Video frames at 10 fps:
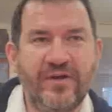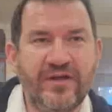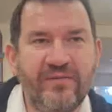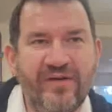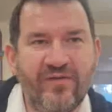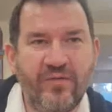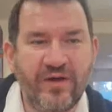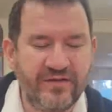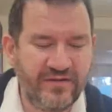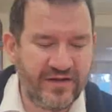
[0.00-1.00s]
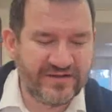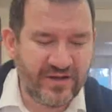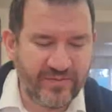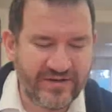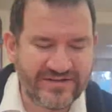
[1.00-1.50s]
welcome everyone. Today's
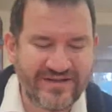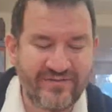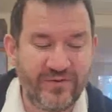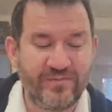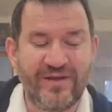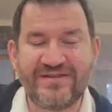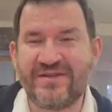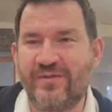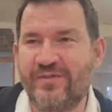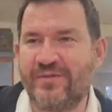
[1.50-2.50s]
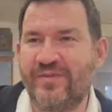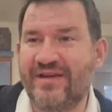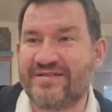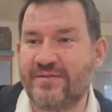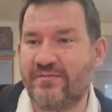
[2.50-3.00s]
Amud is based on the
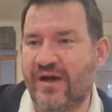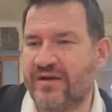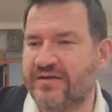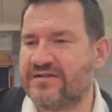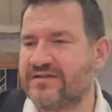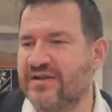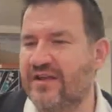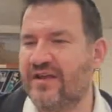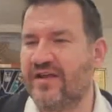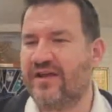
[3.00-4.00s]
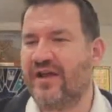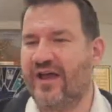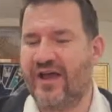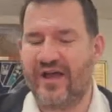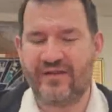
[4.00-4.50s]
base in Makos,
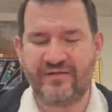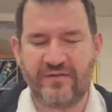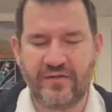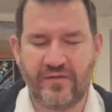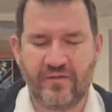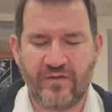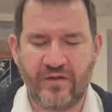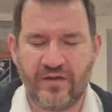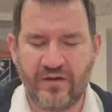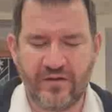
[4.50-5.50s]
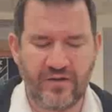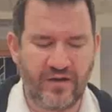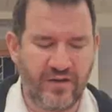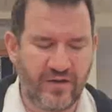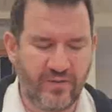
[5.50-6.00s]
and
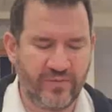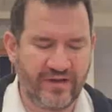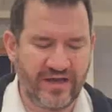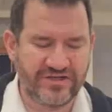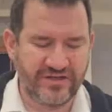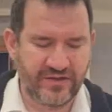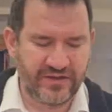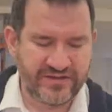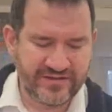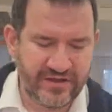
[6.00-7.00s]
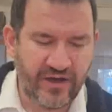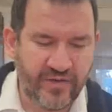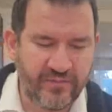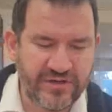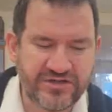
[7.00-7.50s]
we're actually going to start
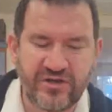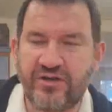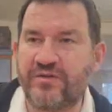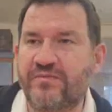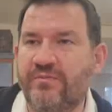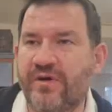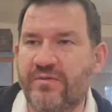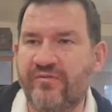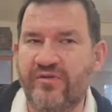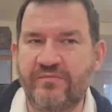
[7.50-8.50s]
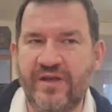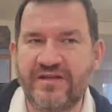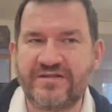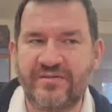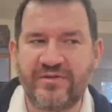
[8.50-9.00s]
on the mission on the bottom of your
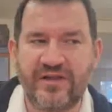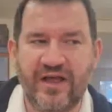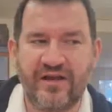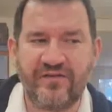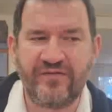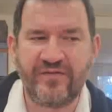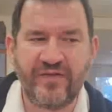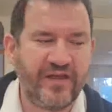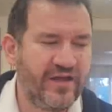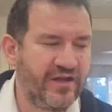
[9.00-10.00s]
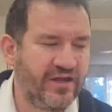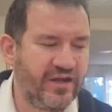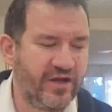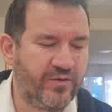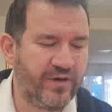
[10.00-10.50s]
base in Amud Aleph.
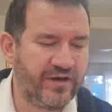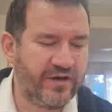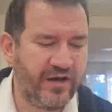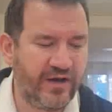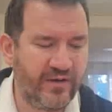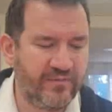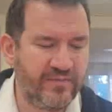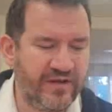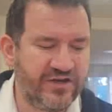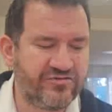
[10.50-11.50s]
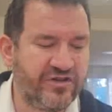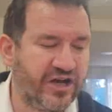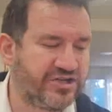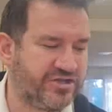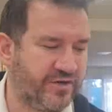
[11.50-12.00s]
A quick
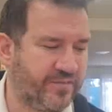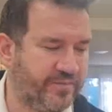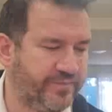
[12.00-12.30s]
introduction.